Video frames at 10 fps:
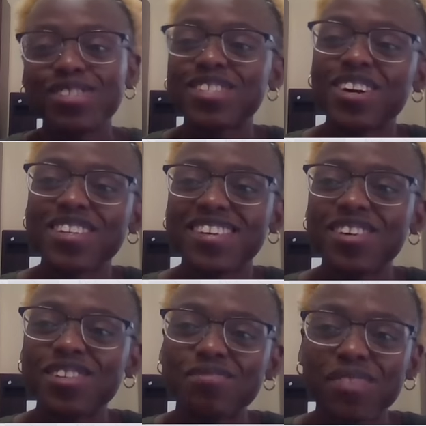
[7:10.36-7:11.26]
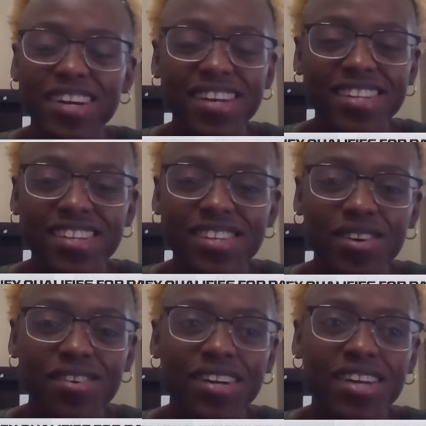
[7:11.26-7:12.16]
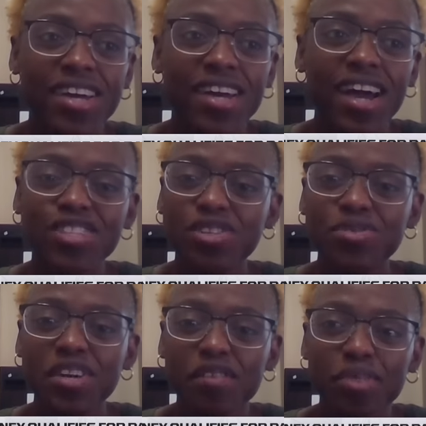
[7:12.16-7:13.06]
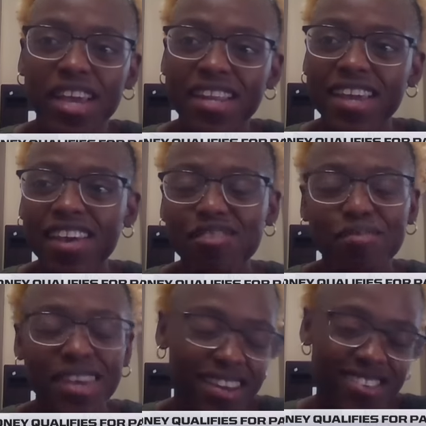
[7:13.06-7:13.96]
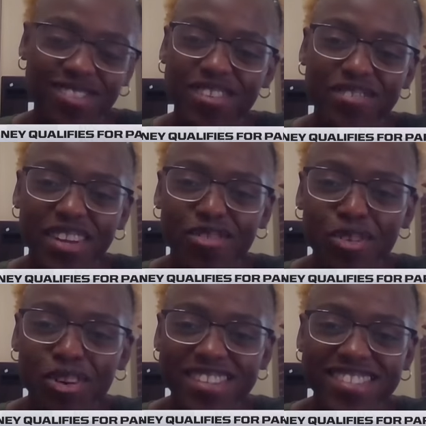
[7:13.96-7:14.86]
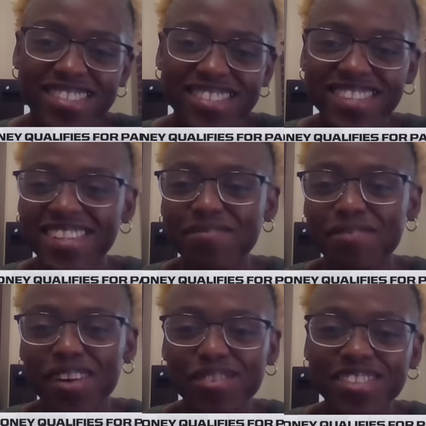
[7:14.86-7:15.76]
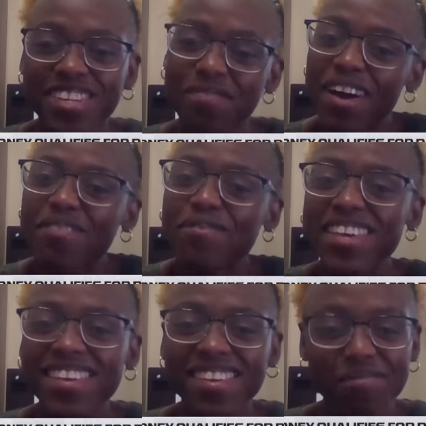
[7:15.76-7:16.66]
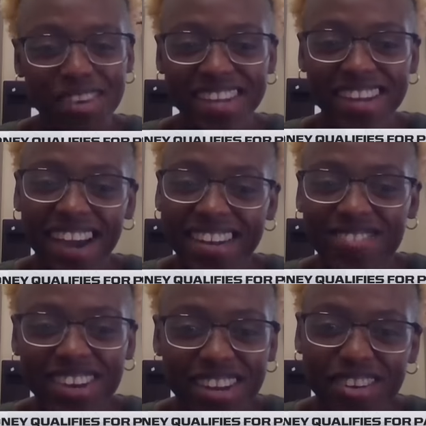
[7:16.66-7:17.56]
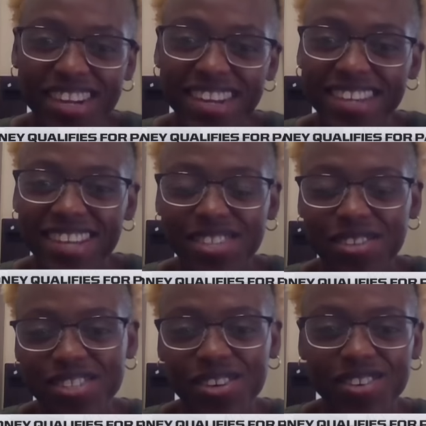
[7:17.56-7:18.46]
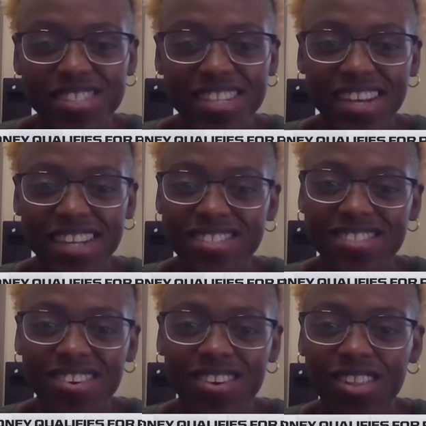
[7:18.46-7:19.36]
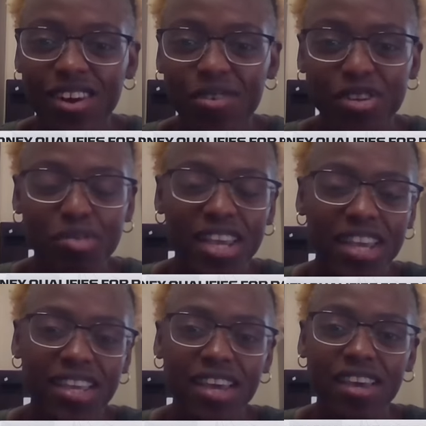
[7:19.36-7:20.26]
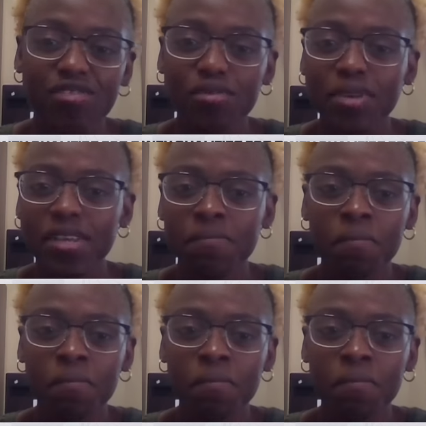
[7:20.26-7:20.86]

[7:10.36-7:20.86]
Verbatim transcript: should talk to coach, but, you know, I trust whatever plan he has for me. I don't know if any 400 is still in my future. Might be, may not. Whatever it is, I trust coach and I just go along with the plan he has for me.